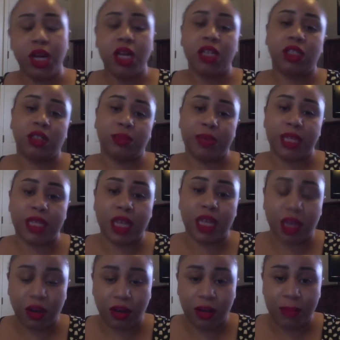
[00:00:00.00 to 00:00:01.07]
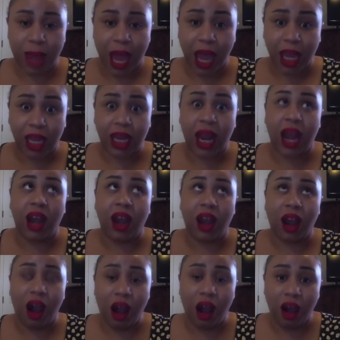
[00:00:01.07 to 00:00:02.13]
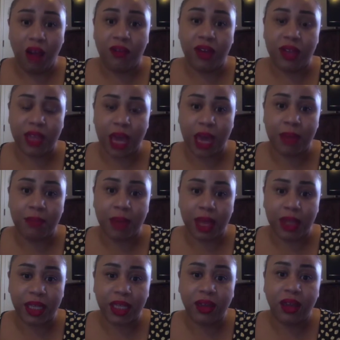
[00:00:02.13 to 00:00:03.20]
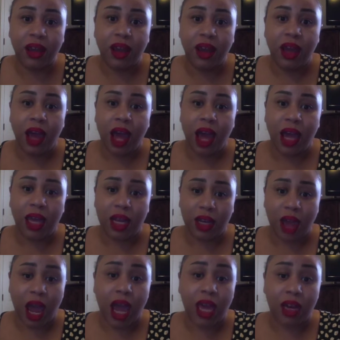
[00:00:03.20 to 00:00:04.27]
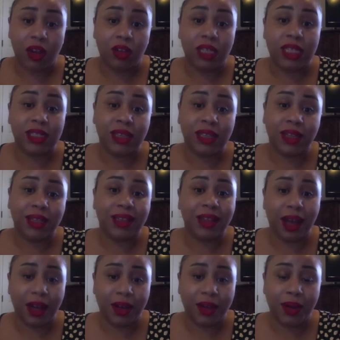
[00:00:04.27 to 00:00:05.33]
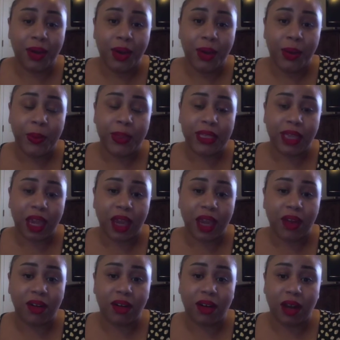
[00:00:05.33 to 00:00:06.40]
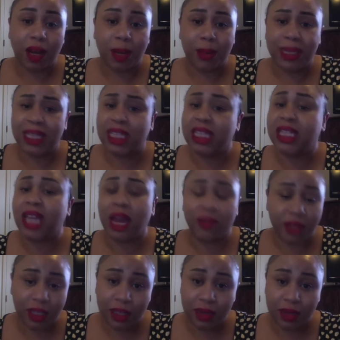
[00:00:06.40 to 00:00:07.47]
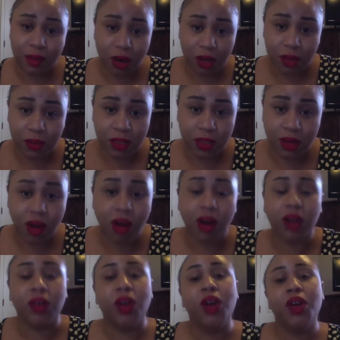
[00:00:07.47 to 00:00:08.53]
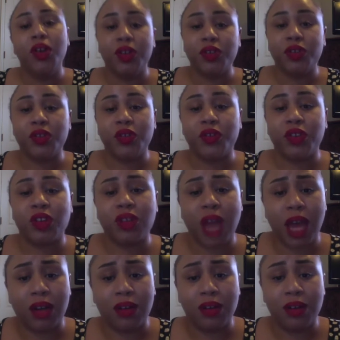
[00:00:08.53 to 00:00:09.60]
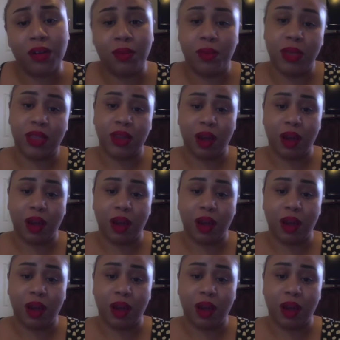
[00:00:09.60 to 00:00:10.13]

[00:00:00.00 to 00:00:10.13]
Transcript: it'll be thicker in the back. And I love that method. I had only seen it done with Kankalon hair, but it definitely works with the yarn. So if you're not good with